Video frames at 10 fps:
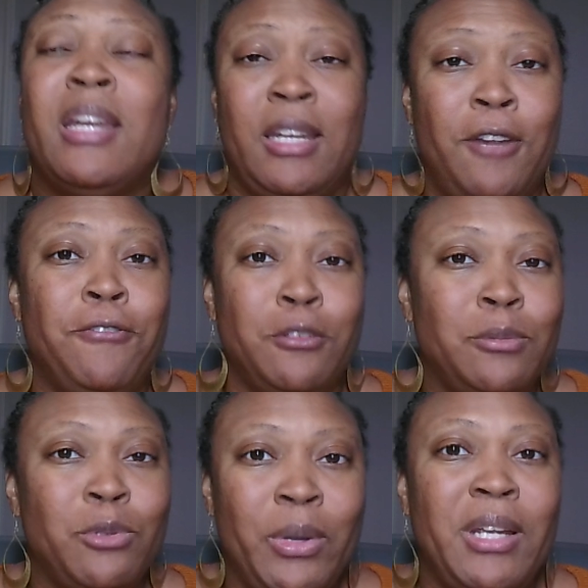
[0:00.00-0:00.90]
the difference
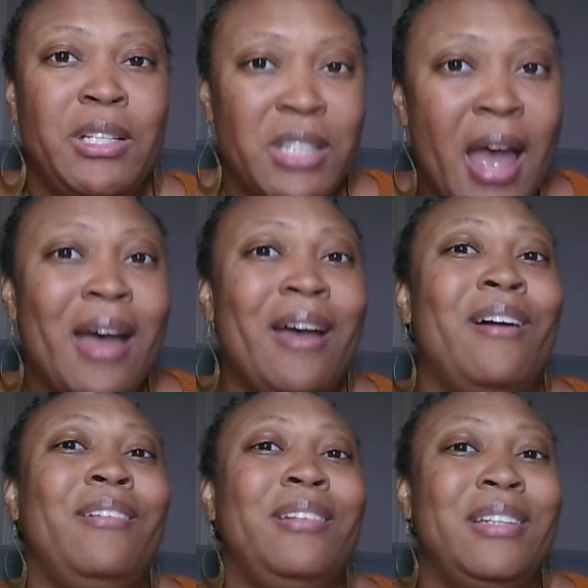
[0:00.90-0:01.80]
between
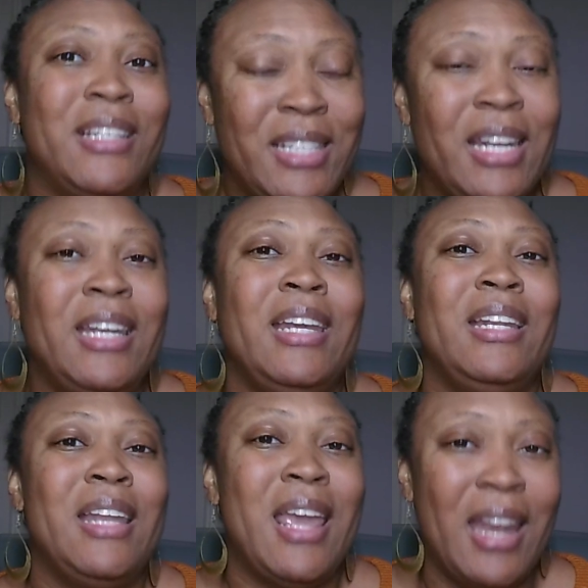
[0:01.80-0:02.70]
child, descendant,
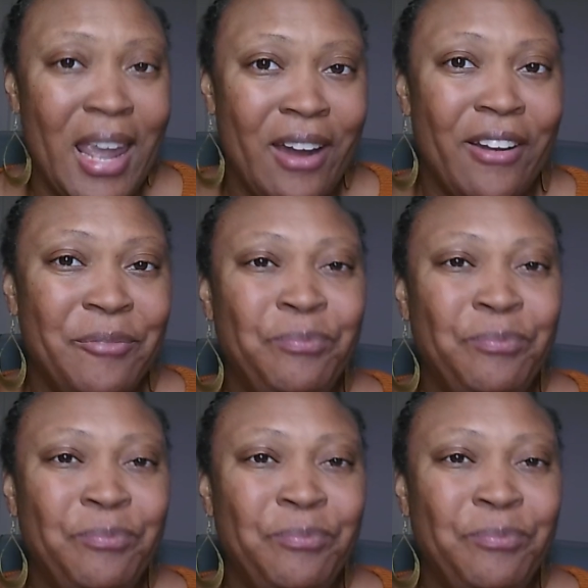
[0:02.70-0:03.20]
and heir.